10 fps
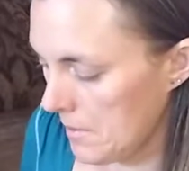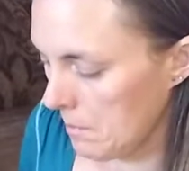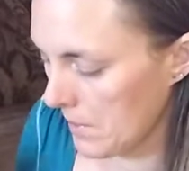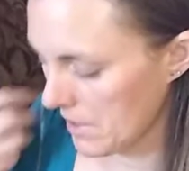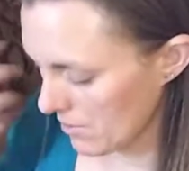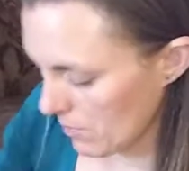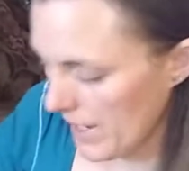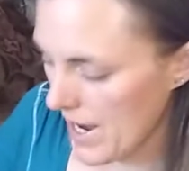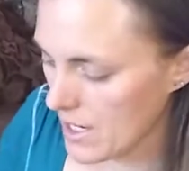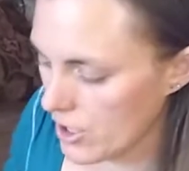But there's
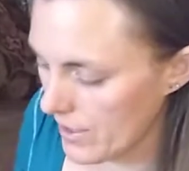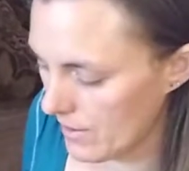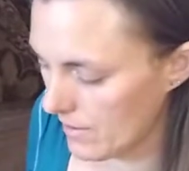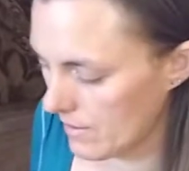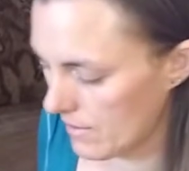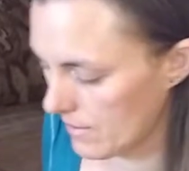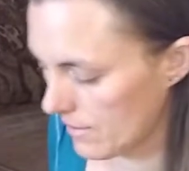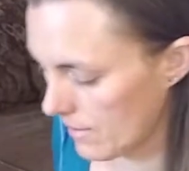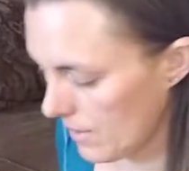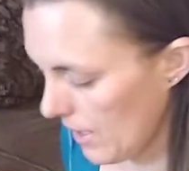reaction.
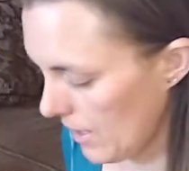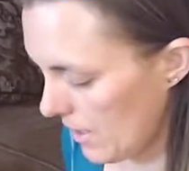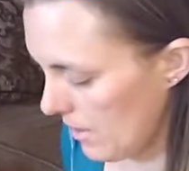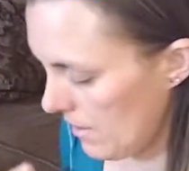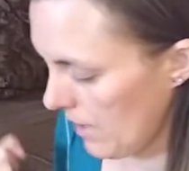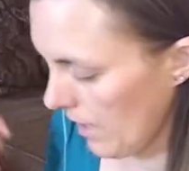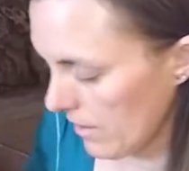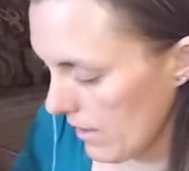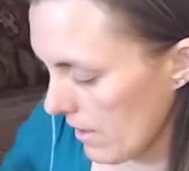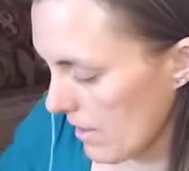I
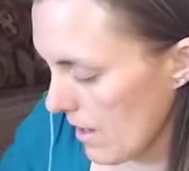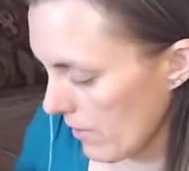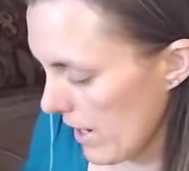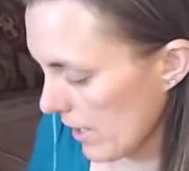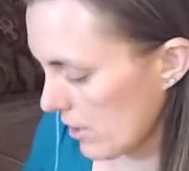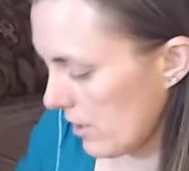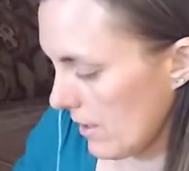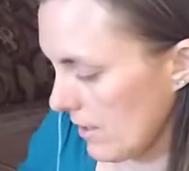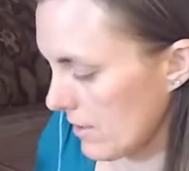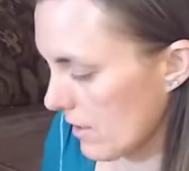think that reaction
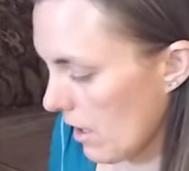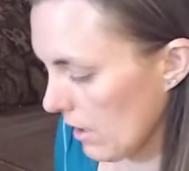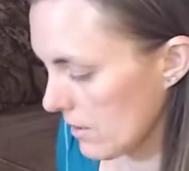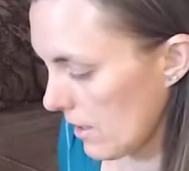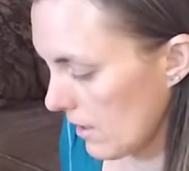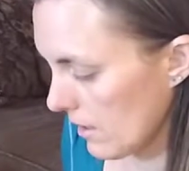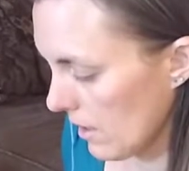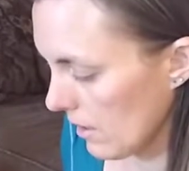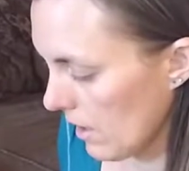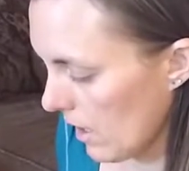is causing
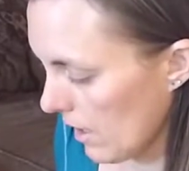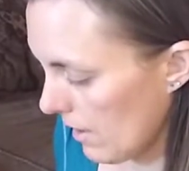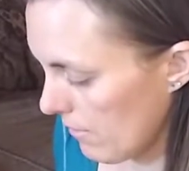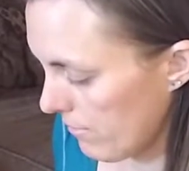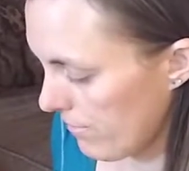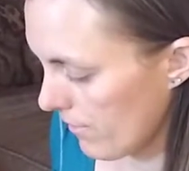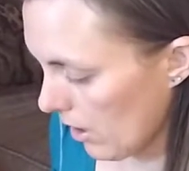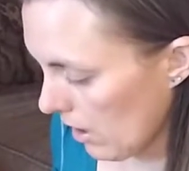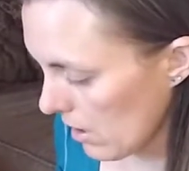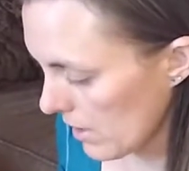a lot of
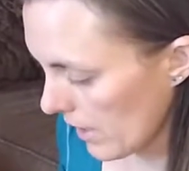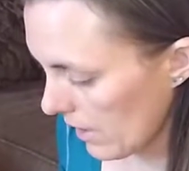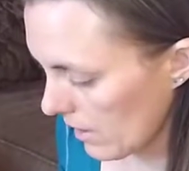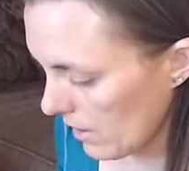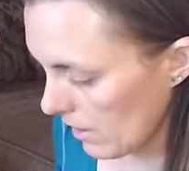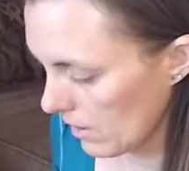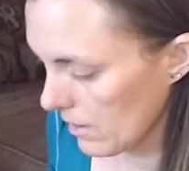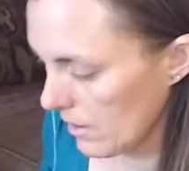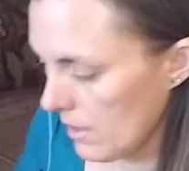heartache here.